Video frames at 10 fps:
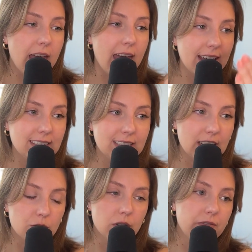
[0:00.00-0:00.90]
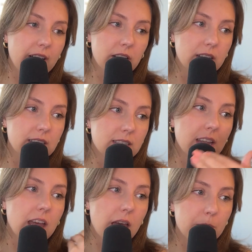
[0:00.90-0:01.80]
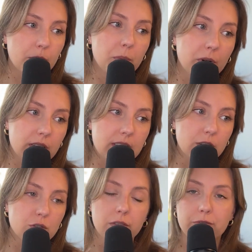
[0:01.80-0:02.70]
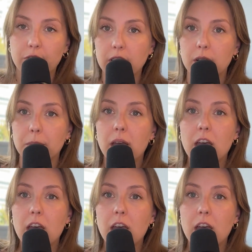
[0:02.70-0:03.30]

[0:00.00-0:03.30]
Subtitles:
ending sexual violence, and promoting sexual freedom.